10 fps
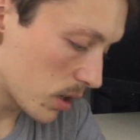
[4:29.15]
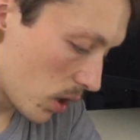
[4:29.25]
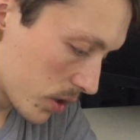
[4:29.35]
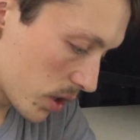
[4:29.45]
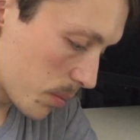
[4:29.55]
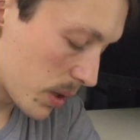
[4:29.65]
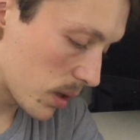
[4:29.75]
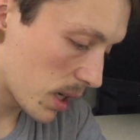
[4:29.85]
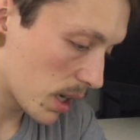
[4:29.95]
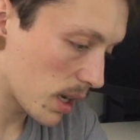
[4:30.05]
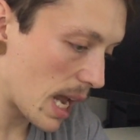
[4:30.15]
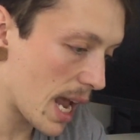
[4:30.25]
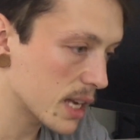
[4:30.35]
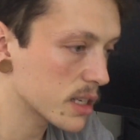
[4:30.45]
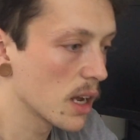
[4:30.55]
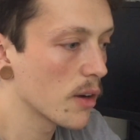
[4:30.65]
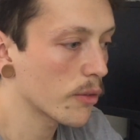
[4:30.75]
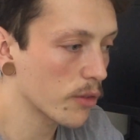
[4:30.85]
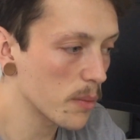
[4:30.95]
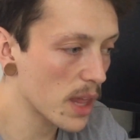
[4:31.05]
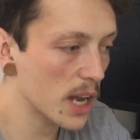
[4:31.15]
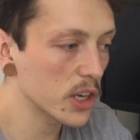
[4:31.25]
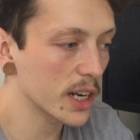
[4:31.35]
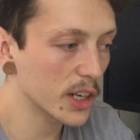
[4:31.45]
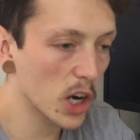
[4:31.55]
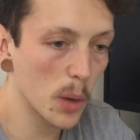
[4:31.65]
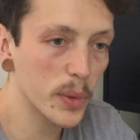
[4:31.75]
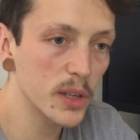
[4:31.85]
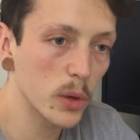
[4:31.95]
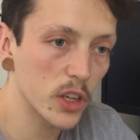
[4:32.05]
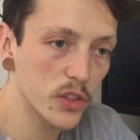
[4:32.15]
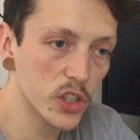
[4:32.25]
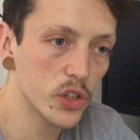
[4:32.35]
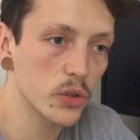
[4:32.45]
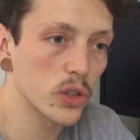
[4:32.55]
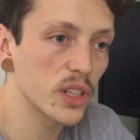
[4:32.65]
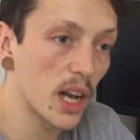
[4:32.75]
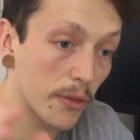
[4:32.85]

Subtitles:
on Notability, and from that you can copy what you've just drawn,